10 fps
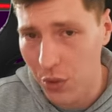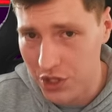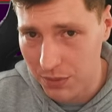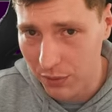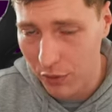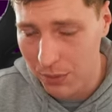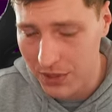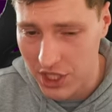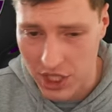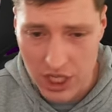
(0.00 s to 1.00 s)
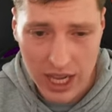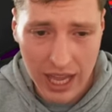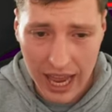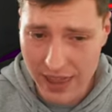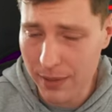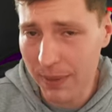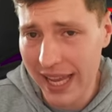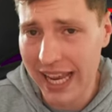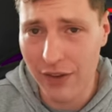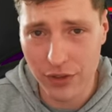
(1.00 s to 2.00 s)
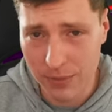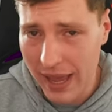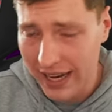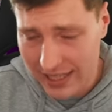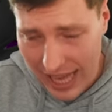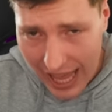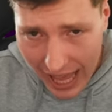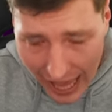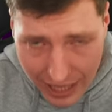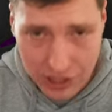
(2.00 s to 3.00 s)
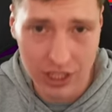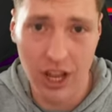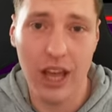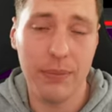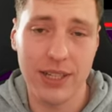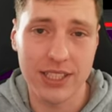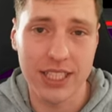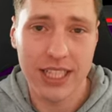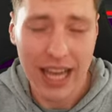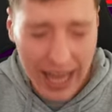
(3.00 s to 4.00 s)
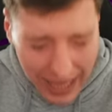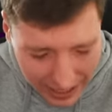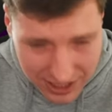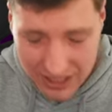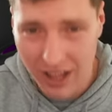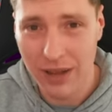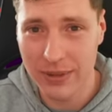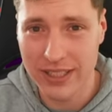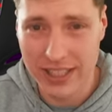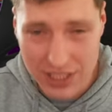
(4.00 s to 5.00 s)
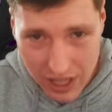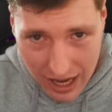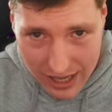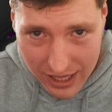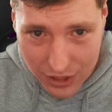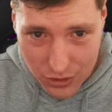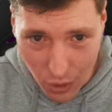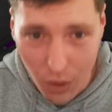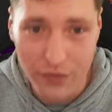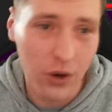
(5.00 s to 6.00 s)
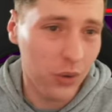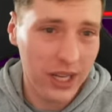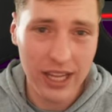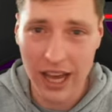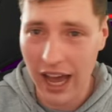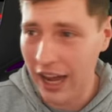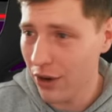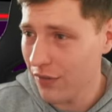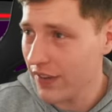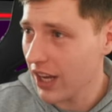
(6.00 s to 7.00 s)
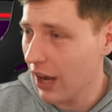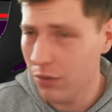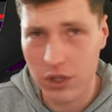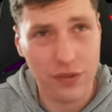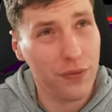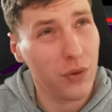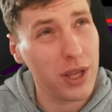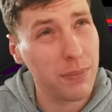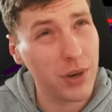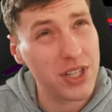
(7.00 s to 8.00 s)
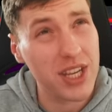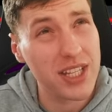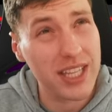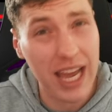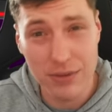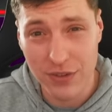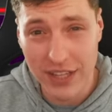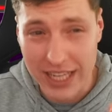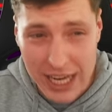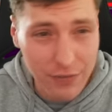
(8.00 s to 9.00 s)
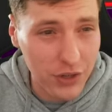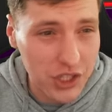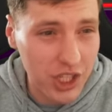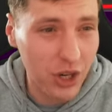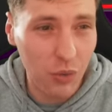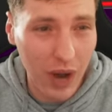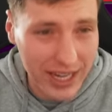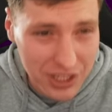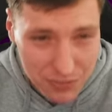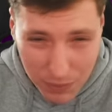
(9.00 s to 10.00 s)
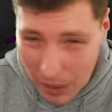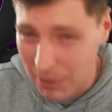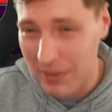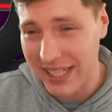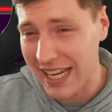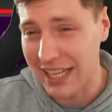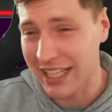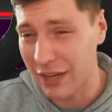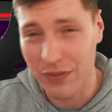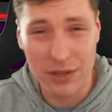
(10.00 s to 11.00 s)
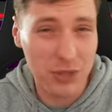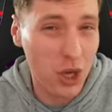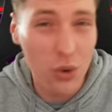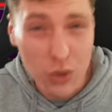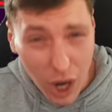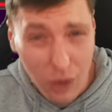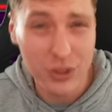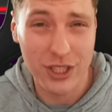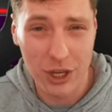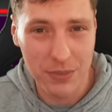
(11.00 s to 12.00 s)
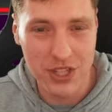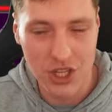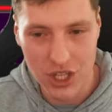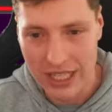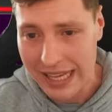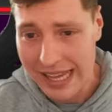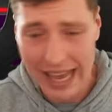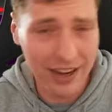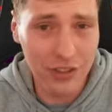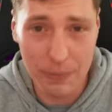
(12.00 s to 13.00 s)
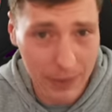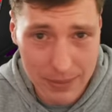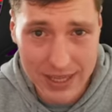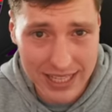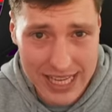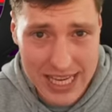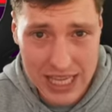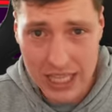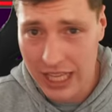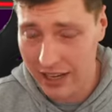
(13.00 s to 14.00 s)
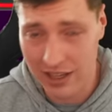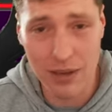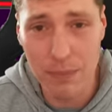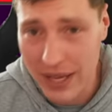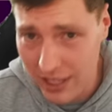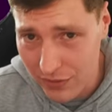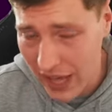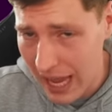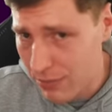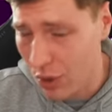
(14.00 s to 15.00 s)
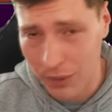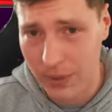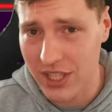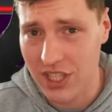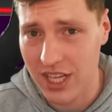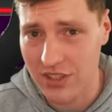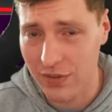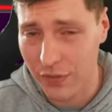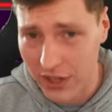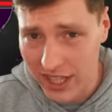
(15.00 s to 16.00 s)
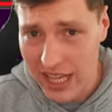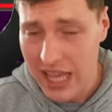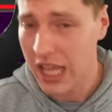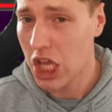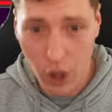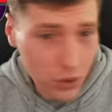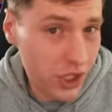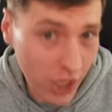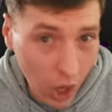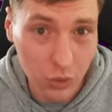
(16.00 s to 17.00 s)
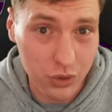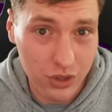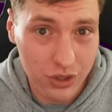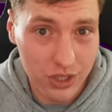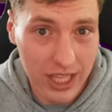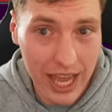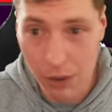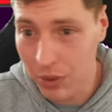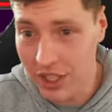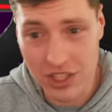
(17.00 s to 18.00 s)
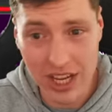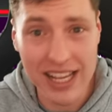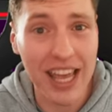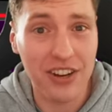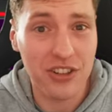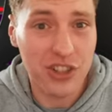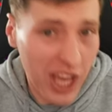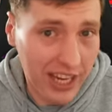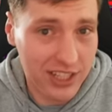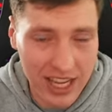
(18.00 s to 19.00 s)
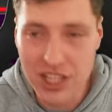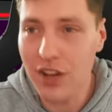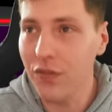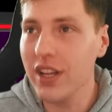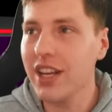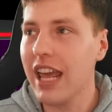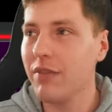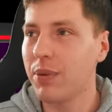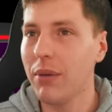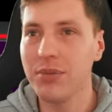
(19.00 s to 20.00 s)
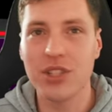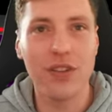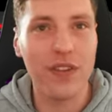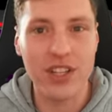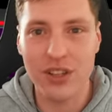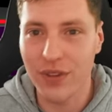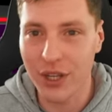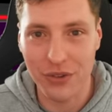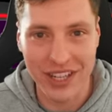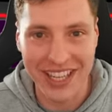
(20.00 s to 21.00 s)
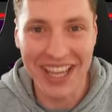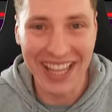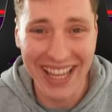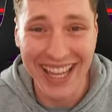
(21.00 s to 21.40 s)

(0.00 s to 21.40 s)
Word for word: Forster performances. And then playing out from the back, an utter liability. Utter liability. This guy is awful. I don't think... I've watched three preseason games. I think in every single one, he's probably nearly gifted two goals to the opposition. And in the Premier League, in a competitive game, not a preseason friendly, those are goals. And we're just going to get dicked. As if we didn't have problems defensively already.